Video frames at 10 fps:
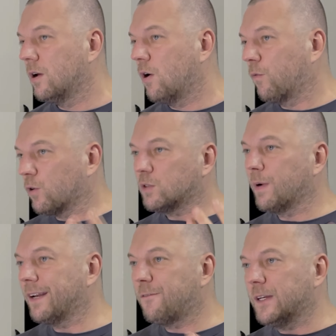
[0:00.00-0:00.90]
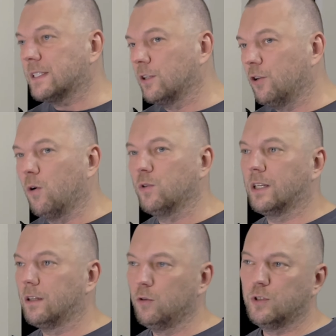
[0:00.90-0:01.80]
Of course, we can fix the nose
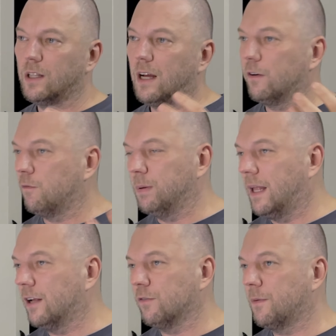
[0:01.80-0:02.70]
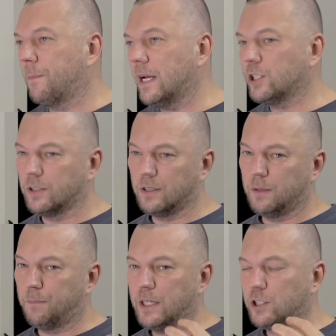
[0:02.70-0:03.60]
and lose a lot of blood of the patient, and the
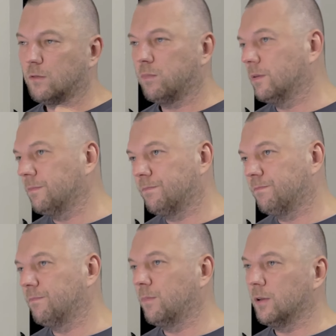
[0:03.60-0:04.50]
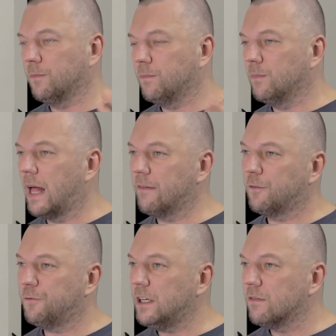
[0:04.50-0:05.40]
patient will have a
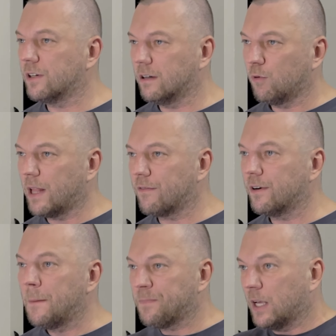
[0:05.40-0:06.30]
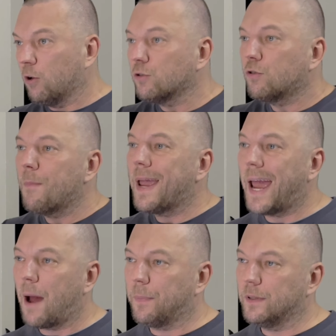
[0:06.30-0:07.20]
fever and whatever. It also may
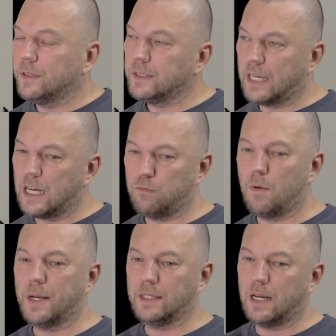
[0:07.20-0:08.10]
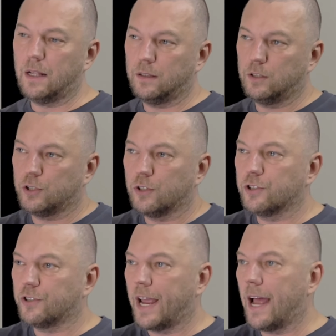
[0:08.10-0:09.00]
happen. In this case, we may say that the
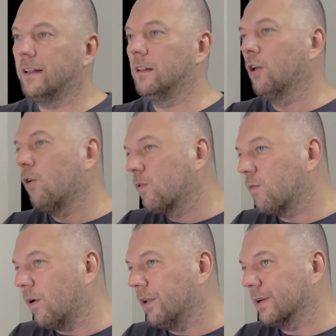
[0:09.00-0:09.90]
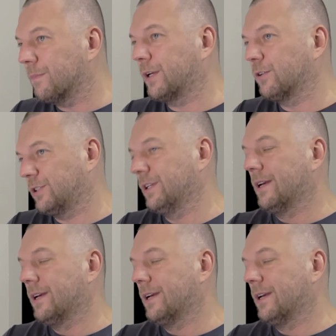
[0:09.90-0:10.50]
surgery had a low quality because